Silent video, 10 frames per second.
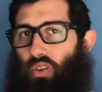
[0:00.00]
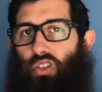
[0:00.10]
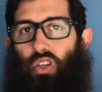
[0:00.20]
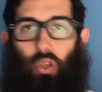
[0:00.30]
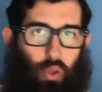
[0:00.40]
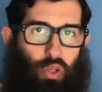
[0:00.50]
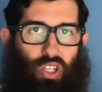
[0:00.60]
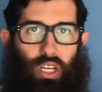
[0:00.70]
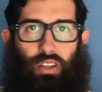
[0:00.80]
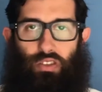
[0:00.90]

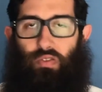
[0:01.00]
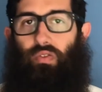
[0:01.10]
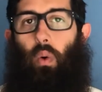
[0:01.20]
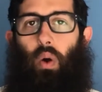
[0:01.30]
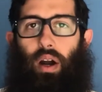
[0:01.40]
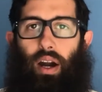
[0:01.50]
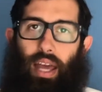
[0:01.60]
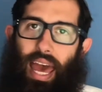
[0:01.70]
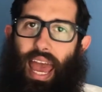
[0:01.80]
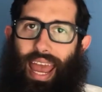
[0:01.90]
solutions for
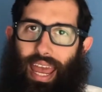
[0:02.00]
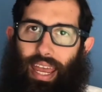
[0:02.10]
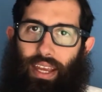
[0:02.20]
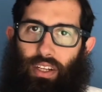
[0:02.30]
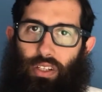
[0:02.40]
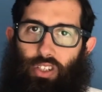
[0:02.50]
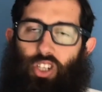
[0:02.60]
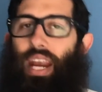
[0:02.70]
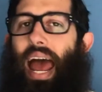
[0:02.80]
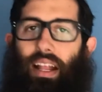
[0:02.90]
a
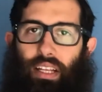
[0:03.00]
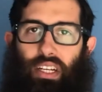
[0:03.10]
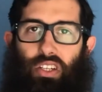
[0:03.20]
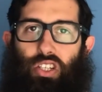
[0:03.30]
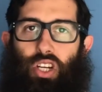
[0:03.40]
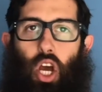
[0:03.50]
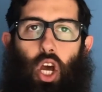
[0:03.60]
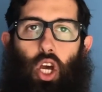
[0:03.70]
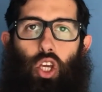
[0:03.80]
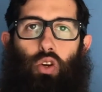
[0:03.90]
challenge,
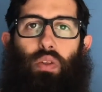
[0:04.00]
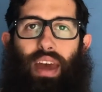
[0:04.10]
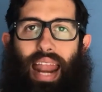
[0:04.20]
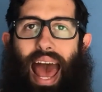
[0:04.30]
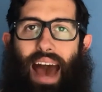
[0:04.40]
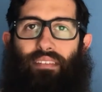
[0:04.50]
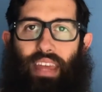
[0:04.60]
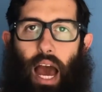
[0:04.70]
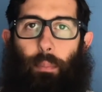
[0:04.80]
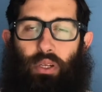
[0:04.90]
you then have
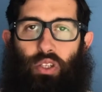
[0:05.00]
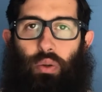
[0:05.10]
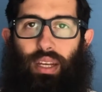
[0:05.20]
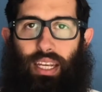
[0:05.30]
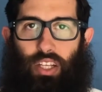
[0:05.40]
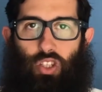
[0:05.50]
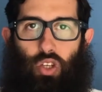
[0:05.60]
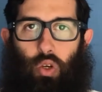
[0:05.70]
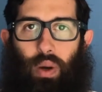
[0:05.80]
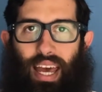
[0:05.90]
the opportunity
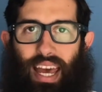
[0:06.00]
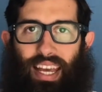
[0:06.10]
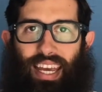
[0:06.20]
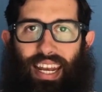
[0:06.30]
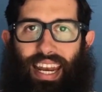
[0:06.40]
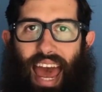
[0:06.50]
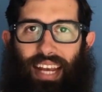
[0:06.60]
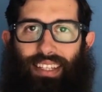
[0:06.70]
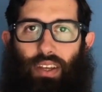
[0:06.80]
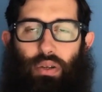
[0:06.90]
to
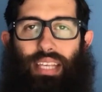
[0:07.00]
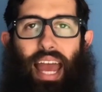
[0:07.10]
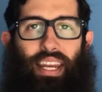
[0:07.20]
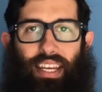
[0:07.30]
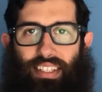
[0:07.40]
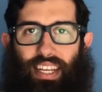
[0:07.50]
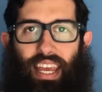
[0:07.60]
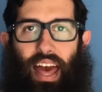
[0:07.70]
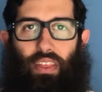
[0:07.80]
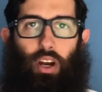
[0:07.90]
connect those ideas
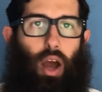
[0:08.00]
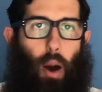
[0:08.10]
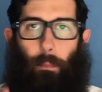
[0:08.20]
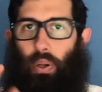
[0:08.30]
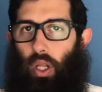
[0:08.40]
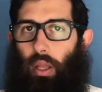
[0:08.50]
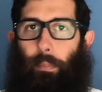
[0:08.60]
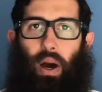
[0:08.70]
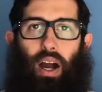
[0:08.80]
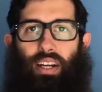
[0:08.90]
together, pull
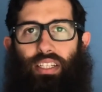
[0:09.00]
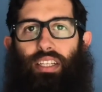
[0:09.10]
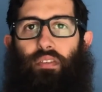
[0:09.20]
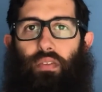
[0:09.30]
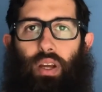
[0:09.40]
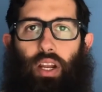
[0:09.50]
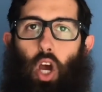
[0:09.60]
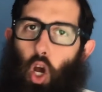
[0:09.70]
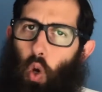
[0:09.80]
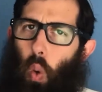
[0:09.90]
apart different
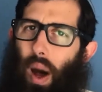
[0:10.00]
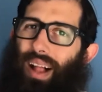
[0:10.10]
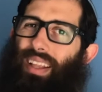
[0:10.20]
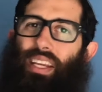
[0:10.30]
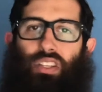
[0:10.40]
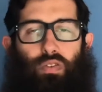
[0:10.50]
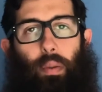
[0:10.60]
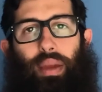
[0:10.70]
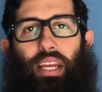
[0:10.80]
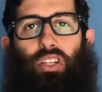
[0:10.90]
qualities
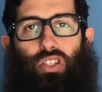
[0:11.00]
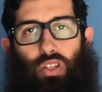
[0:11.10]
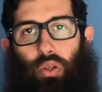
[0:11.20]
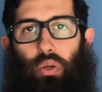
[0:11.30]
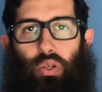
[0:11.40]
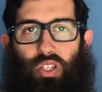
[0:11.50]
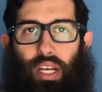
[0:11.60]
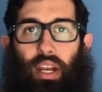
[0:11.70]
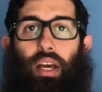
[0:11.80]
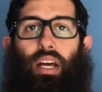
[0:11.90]
from each solution
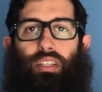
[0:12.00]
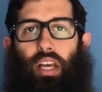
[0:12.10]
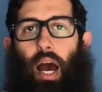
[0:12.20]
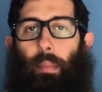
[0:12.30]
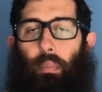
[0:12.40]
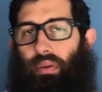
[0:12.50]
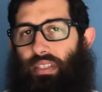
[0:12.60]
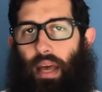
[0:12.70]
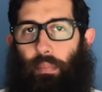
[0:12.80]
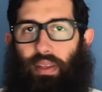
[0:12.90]
to come up with
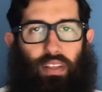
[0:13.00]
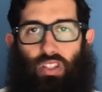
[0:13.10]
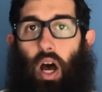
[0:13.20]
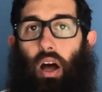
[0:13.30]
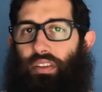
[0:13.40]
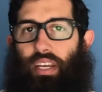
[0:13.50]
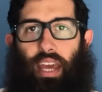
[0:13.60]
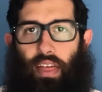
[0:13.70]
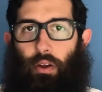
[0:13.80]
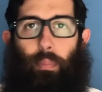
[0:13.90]
something that's
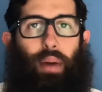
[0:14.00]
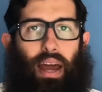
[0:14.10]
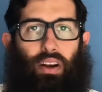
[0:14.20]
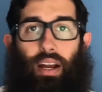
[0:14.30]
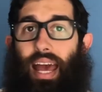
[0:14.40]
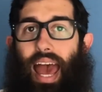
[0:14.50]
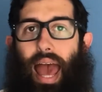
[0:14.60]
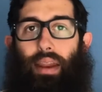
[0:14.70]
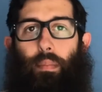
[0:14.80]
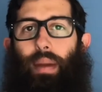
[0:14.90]
altogether better
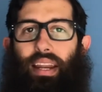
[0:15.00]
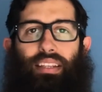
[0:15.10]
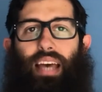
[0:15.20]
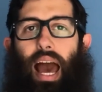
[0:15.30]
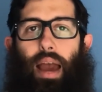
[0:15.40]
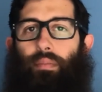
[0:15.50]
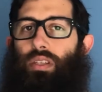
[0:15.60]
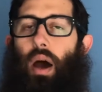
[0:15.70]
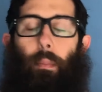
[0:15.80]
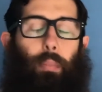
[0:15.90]
and in many times
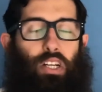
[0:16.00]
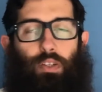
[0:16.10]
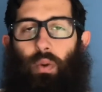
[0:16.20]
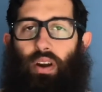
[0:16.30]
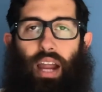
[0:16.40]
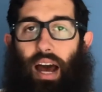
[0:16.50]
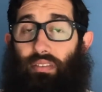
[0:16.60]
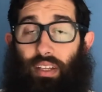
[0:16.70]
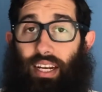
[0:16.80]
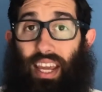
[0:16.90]
much more
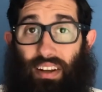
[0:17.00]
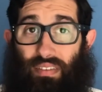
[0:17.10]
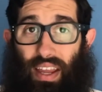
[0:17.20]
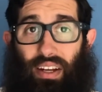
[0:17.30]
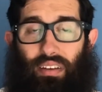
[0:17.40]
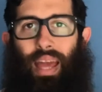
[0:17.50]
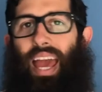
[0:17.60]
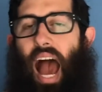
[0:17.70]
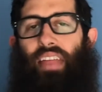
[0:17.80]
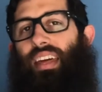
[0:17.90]
novel and innovative.
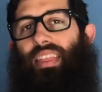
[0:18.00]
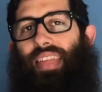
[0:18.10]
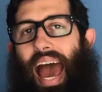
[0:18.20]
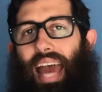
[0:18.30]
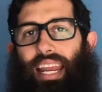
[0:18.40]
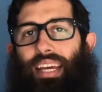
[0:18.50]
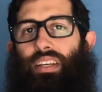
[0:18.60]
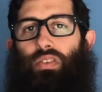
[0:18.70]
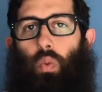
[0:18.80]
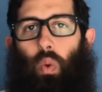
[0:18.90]
I think that
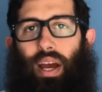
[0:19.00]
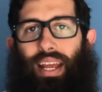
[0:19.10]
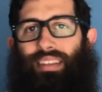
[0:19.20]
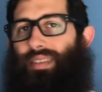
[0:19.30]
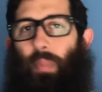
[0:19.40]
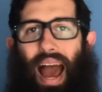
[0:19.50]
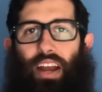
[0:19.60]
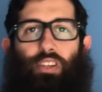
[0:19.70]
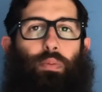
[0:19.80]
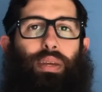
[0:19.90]
is what
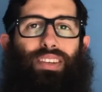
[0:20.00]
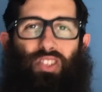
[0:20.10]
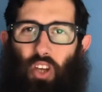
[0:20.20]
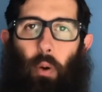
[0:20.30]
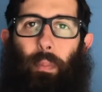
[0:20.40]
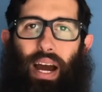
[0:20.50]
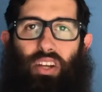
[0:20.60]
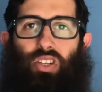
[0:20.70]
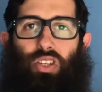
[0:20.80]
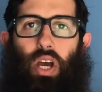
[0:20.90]
inspires me so
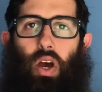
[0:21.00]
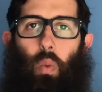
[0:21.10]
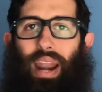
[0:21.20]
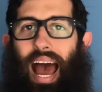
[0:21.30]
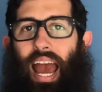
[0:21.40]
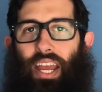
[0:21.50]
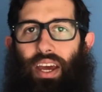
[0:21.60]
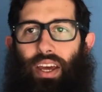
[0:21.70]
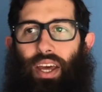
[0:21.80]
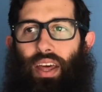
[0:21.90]
much when I
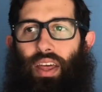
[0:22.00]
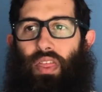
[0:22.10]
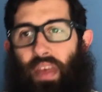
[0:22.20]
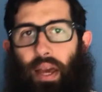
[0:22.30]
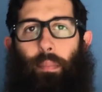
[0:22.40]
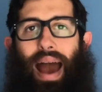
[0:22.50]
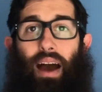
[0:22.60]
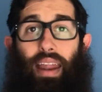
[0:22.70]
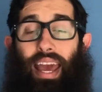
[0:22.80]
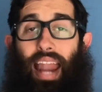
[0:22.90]
think
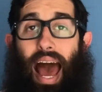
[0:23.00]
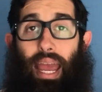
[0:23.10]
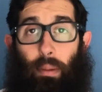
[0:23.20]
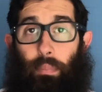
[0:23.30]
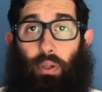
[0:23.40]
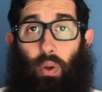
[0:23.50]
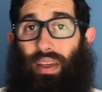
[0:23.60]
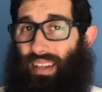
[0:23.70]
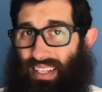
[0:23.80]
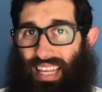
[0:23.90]
about and I employ
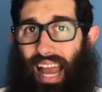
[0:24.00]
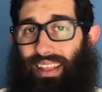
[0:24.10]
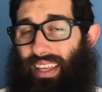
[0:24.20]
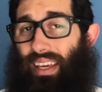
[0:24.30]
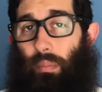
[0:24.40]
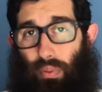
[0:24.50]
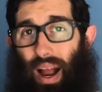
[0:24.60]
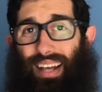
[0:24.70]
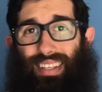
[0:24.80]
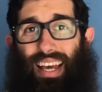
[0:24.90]
the design thinking
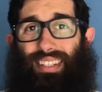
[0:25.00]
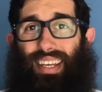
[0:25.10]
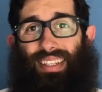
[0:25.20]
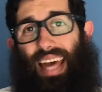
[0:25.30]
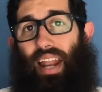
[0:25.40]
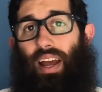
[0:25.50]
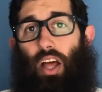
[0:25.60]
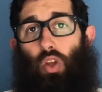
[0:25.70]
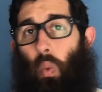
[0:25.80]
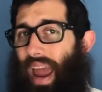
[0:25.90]
process, is that
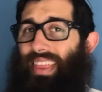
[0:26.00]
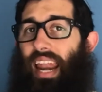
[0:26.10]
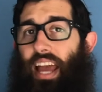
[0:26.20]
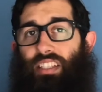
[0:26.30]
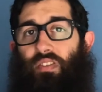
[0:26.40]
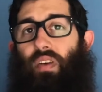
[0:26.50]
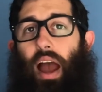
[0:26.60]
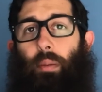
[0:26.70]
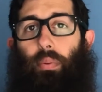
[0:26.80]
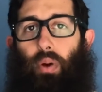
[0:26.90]
the way that I
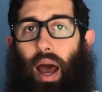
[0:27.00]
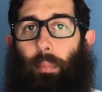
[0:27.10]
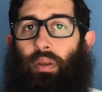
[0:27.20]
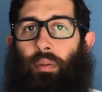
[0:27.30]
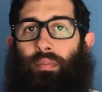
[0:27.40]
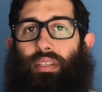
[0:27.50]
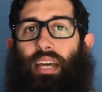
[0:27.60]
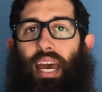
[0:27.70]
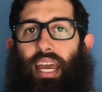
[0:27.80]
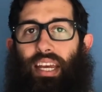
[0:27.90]
define problems
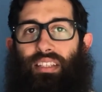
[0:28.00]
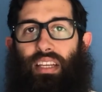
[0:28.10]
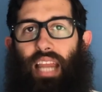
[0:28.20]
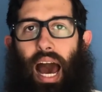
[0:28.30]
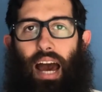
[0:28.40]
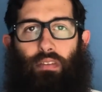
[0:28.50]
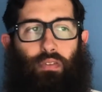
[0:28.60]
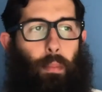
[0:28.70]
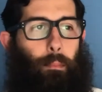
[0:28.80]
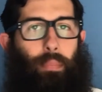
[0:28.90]
is not
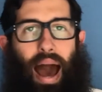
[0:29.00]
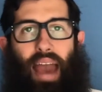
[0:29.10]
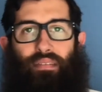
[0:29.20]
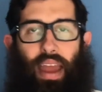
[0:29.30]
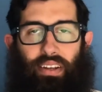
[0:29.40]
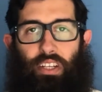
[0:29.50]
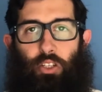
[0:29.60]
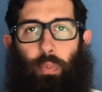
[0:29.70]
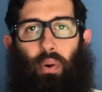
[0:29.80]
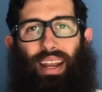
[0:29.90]
from my
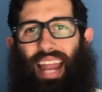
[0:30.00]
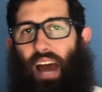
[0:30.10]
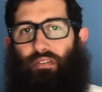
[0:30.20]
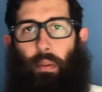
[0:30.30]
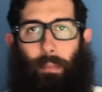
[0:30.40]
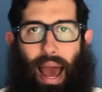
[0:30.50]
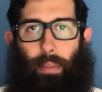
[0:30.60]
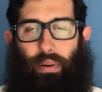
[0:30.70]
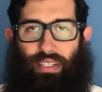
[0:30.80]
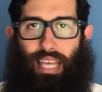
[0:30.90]
vantage point, not from my
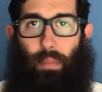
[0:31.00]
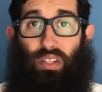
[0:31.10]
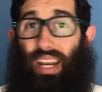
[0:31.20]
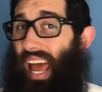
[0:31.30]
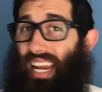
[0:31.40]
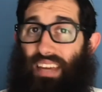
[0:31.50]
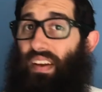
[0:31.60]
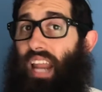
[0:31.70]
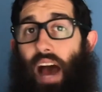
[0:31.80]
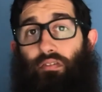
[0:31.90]
perception, and
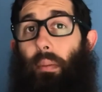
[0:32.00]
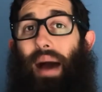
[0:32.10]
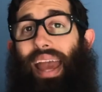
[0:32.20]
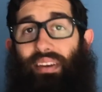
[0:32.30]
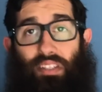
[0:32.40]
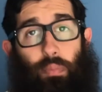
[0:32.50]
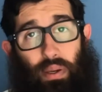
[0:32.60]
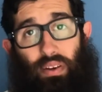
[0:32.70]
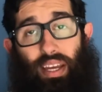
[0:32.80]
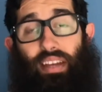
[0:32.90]
even not from my
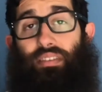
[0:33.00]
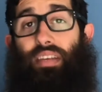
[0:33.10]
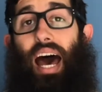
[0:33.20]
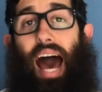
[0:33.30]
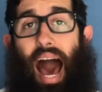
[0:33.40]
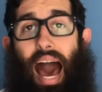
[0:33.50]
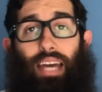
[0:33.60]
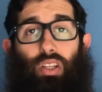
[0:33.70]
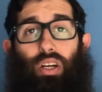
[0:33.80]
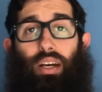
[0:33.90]
experience. I
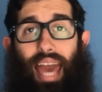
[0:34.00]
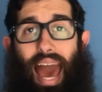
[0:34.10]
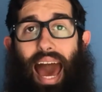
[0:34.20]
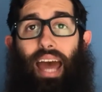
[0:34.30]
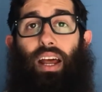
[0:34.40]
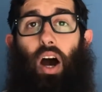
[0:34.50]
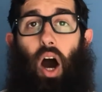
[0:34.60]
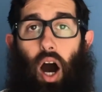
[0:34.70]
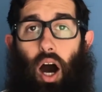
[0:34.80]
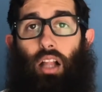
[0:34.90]
look at
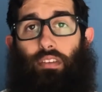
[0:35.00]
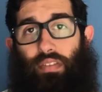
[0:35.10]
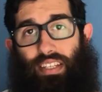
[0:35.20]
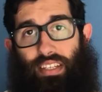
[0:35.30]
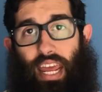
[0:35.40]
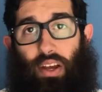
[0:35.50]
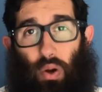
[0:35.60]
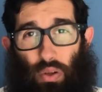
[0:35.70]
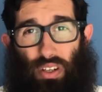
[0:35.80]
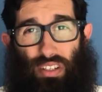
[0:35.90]
all of the
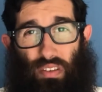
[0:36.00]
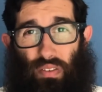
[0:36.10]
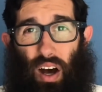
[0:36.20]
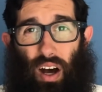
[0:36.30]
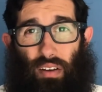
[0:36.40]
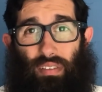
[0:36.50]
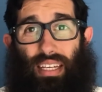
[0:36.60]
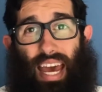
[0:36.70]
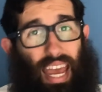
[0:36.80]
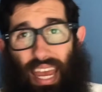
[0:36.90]
stakeholders involved
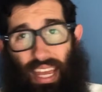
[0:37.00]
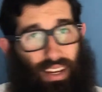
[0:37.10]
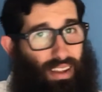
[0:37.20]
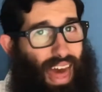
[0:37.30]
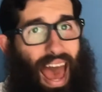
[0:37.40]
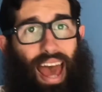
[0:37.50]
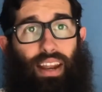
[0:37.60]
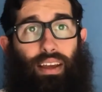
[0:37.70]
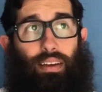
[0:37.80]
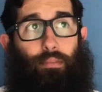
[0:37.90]
in that